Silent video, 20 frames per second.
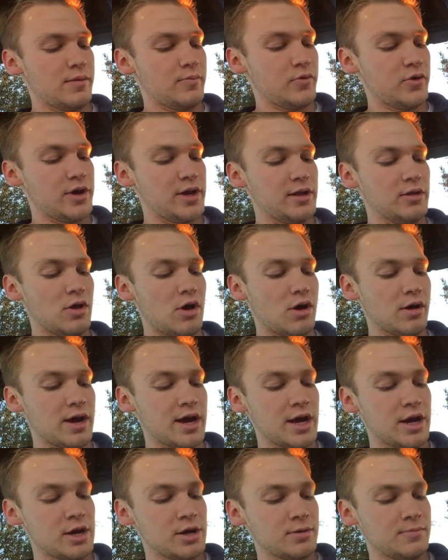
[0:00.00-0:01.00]
pretty long
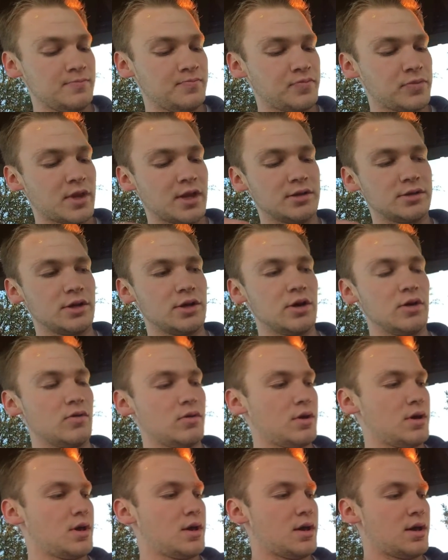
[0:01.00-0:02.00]
hair, so
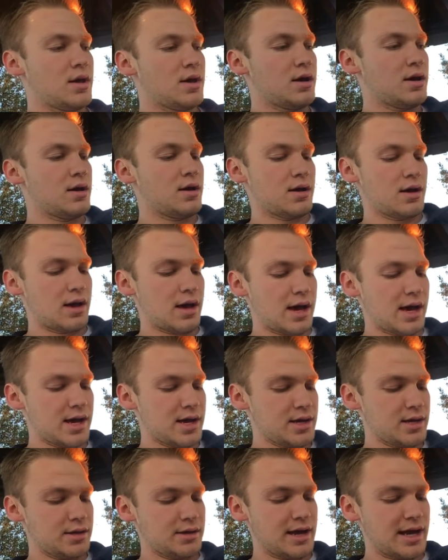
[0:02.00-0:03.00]

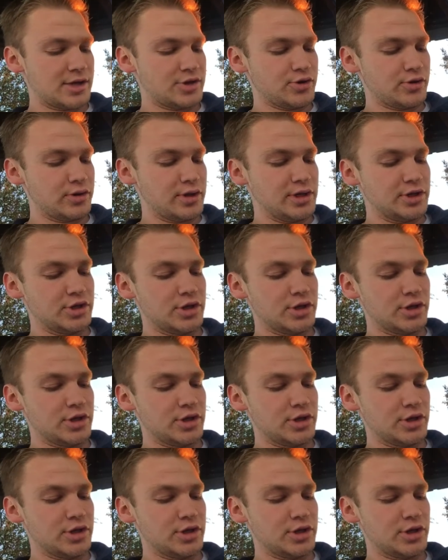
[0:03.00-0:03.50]
I naturally